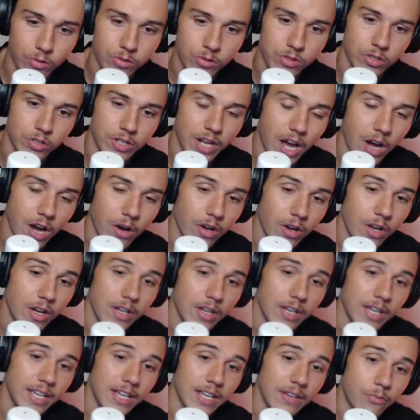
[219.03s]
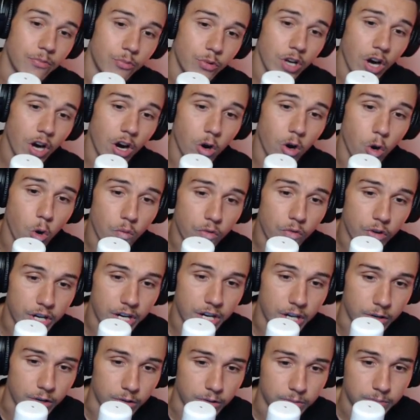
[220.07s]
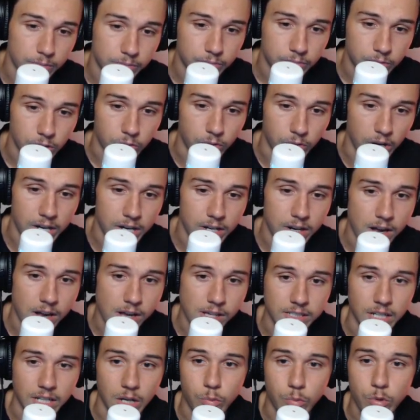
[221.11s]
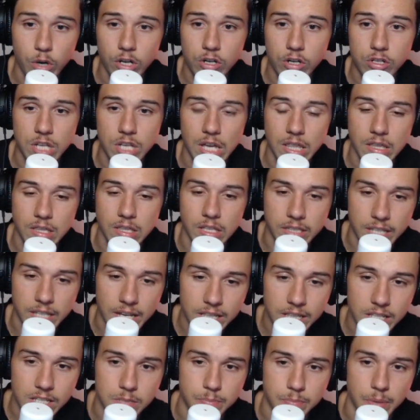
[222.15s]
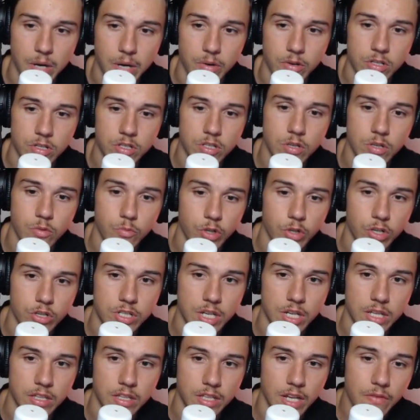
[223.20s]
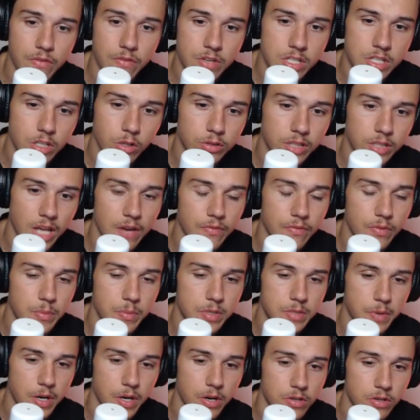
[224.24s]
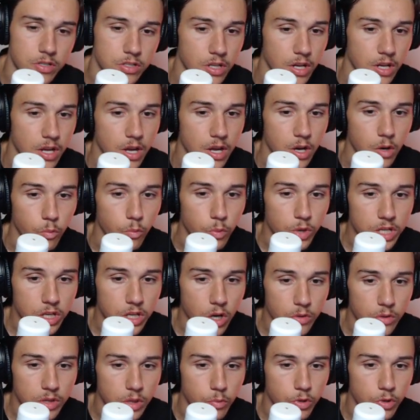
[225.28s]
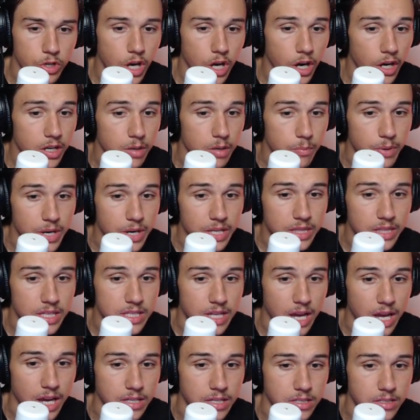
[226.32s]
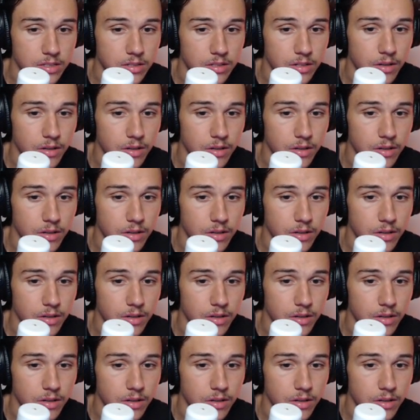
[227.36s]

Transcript: So now, if we are over here, right, and we understand that the daily is bearish, we understand that every single time frame is bearish, we know that we're not going to break these highs.